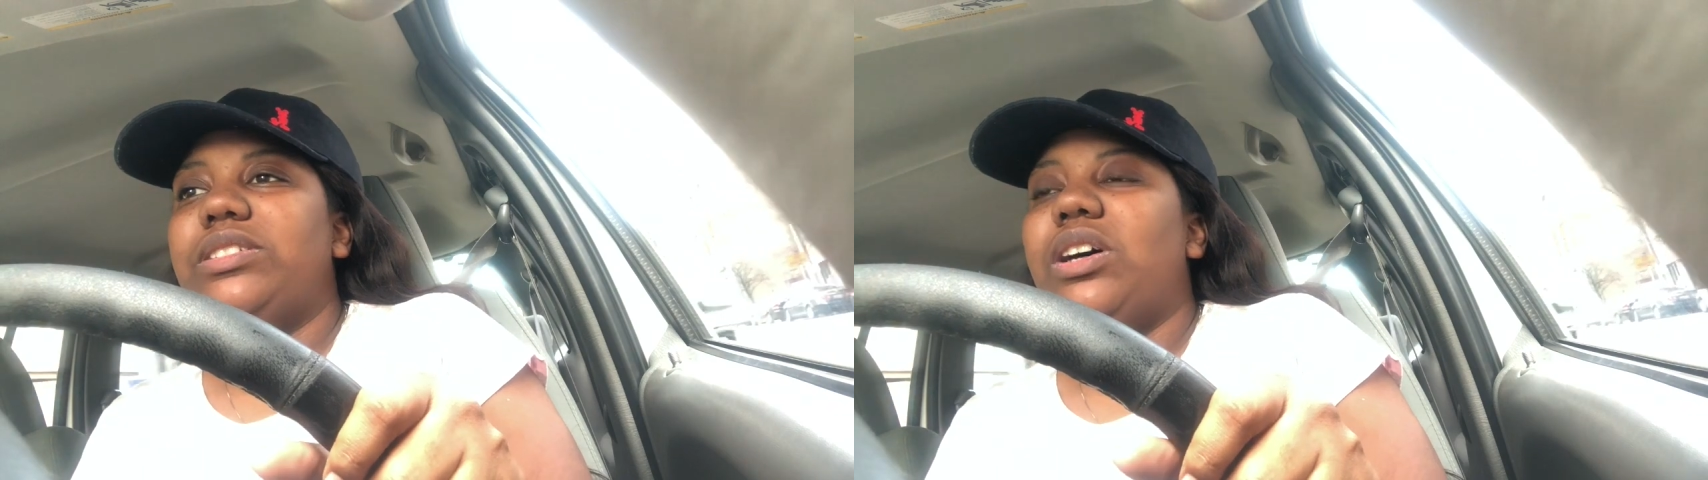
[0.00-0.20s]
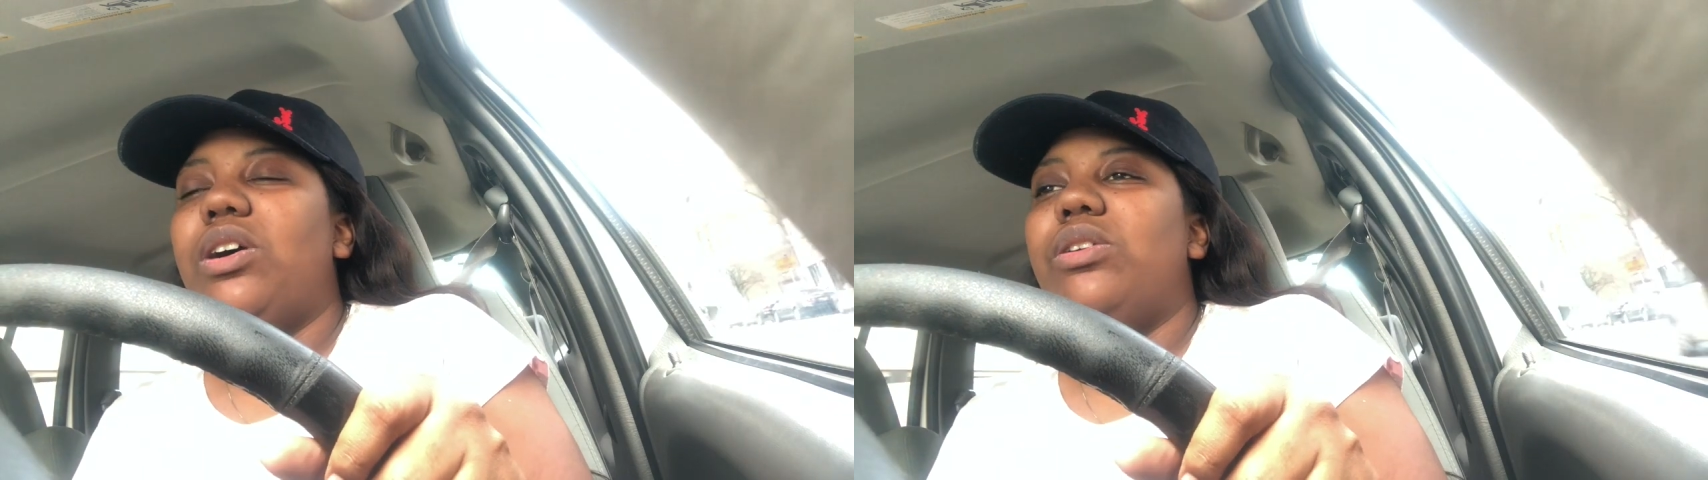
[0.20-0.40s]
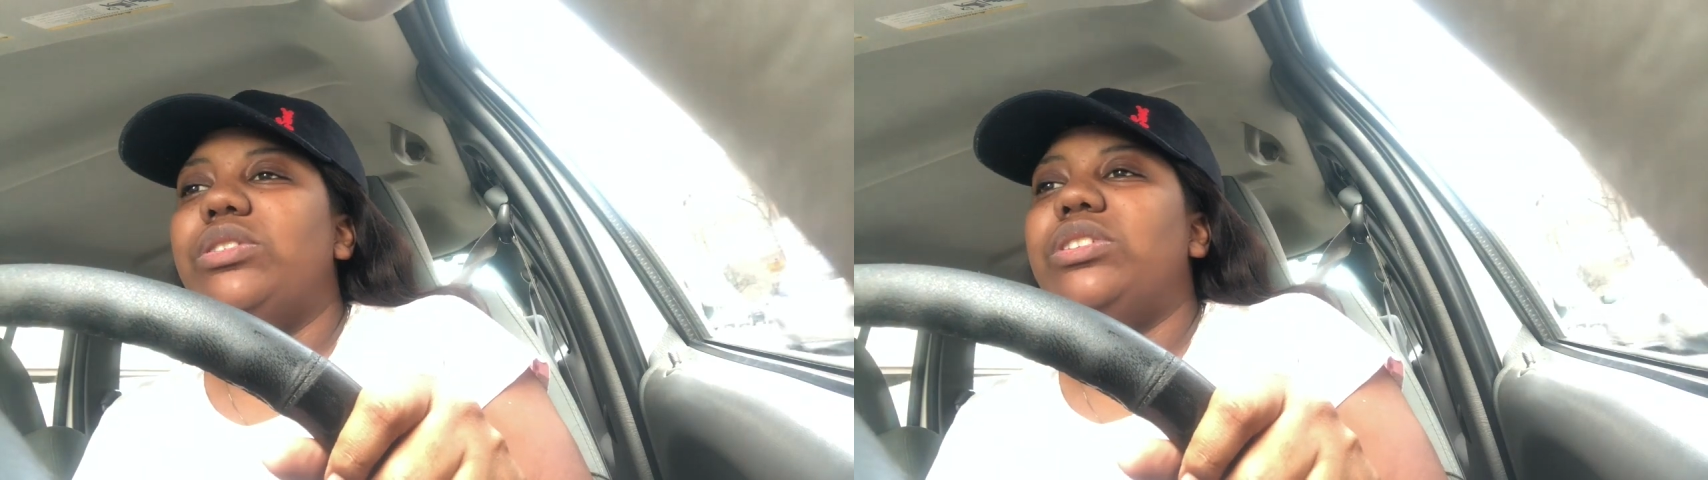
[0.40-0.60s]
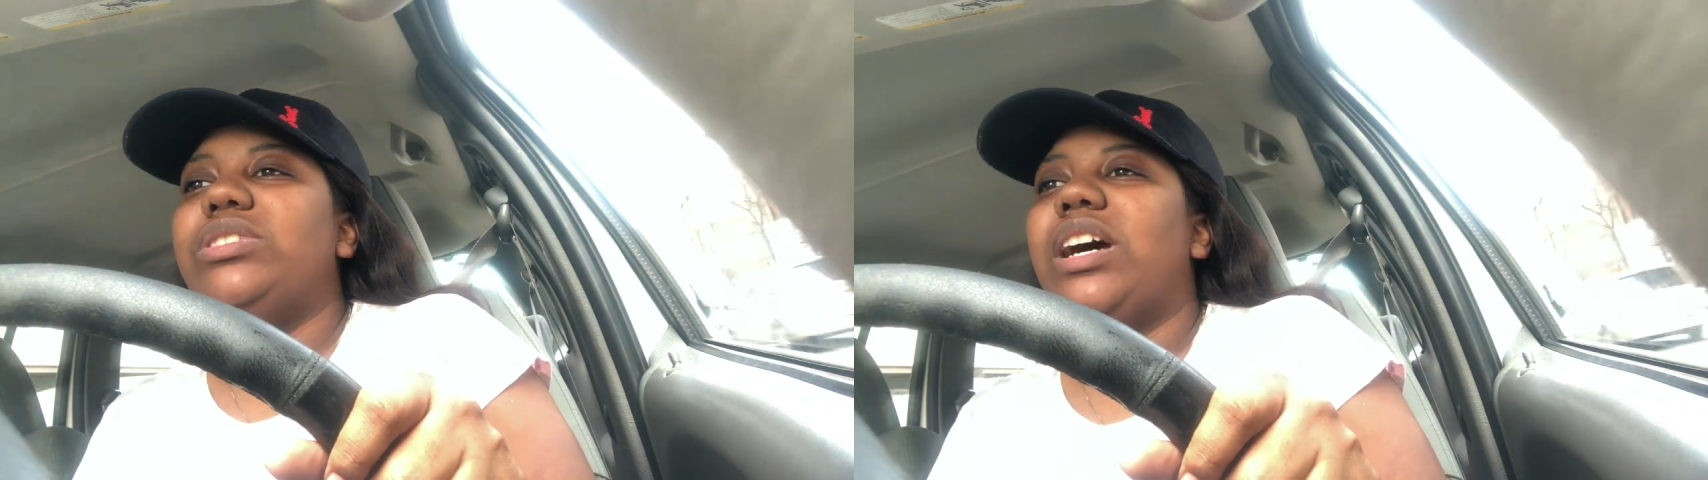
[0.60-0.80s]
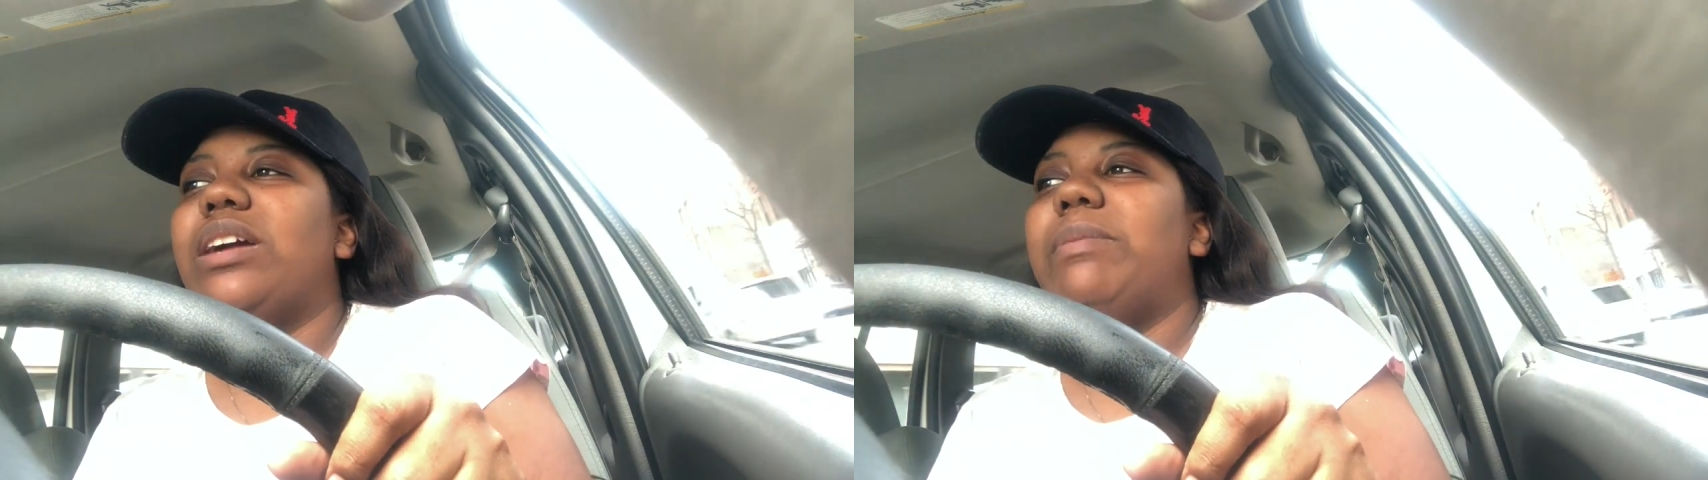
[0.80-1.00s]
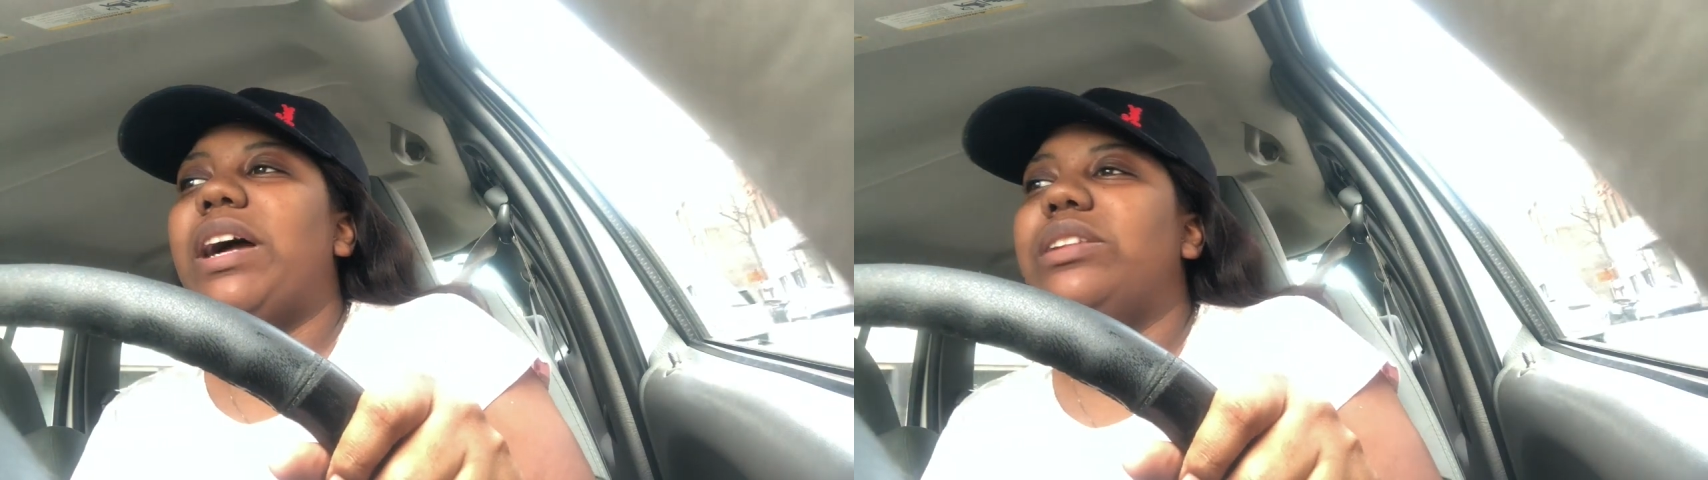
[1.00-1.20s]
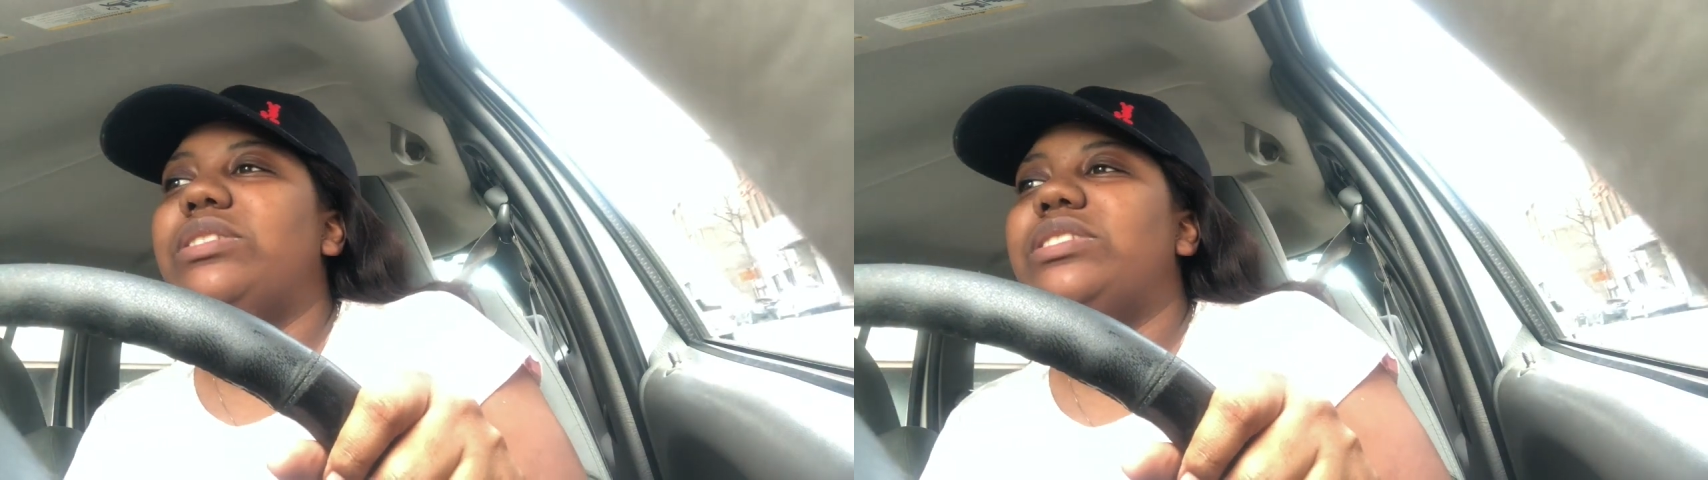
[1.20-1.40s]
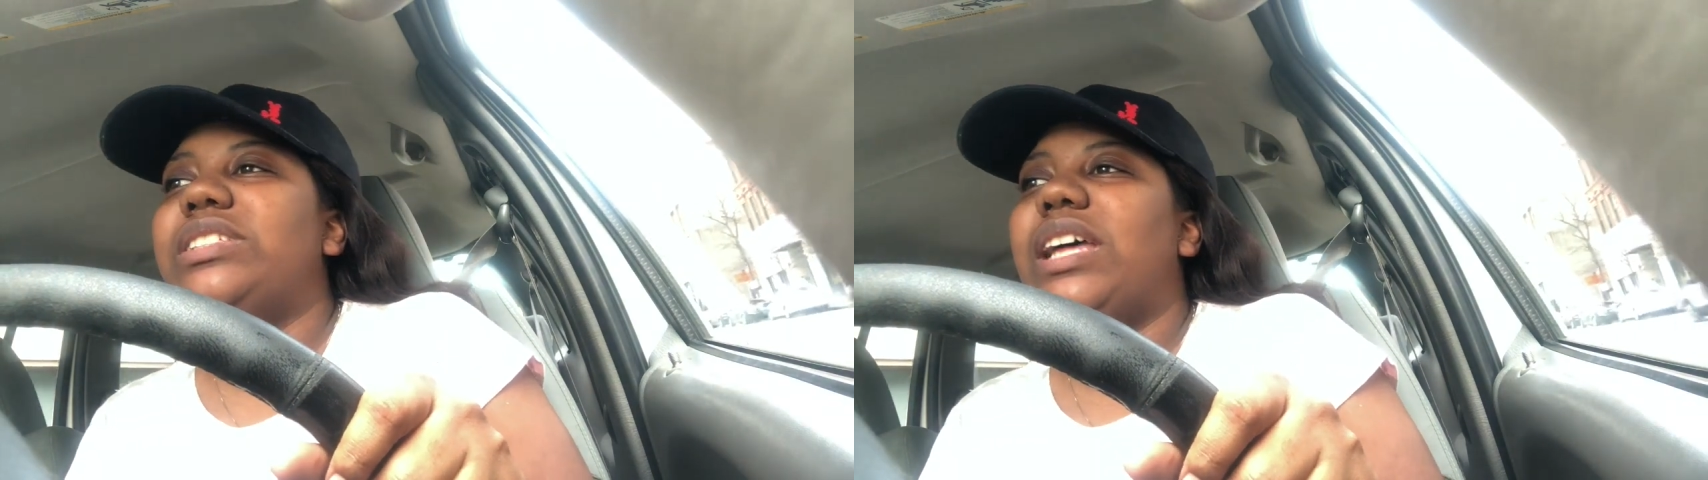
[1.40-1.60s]
So you talking about
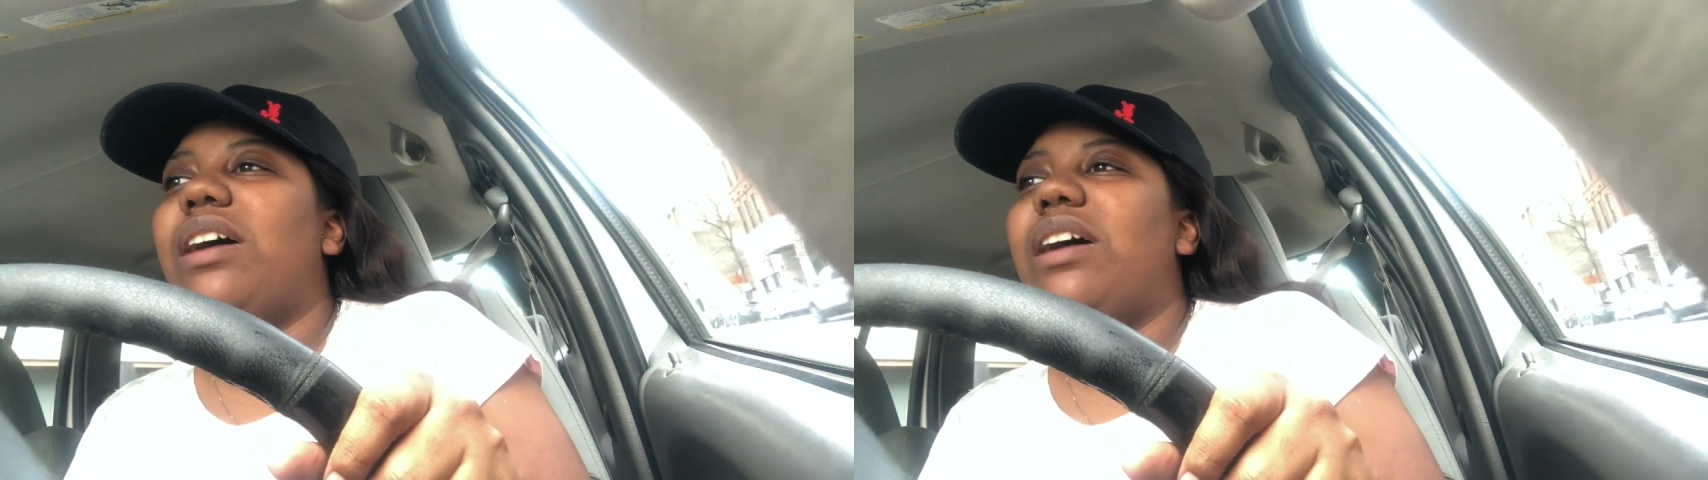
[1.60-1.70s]
losing